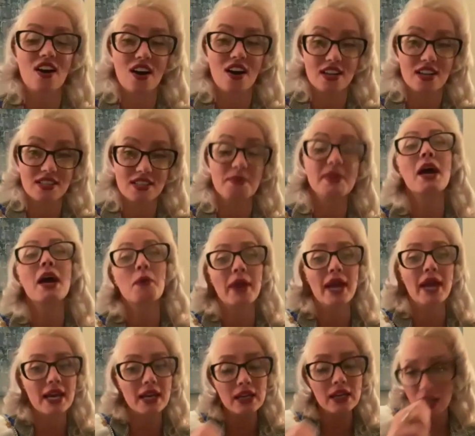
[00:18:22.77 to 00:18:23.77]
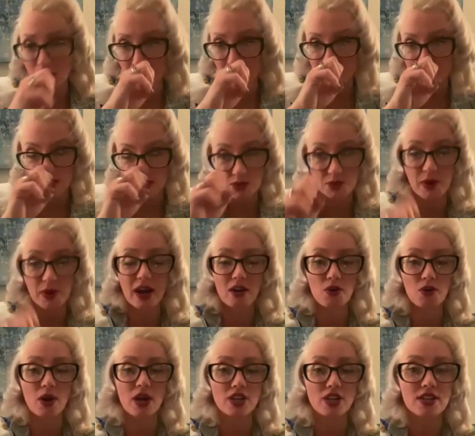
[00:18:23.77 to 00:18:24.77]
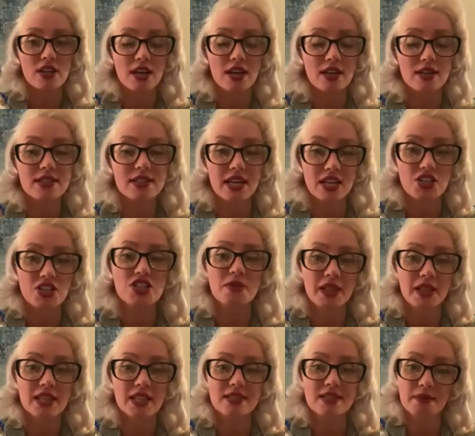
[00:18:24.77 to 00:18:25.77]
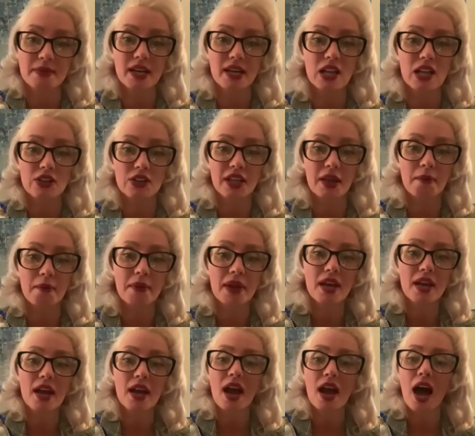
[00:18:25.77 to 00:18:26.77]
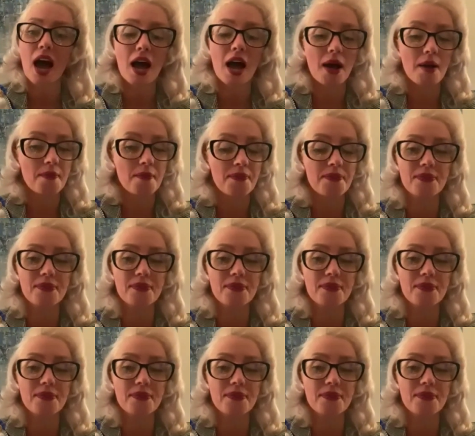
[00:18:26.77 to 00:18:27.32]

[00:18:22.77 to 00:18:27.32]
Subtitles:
awesome. Yeah, we had a colorist as well. Sketched them, and then somebody colored them. Oh,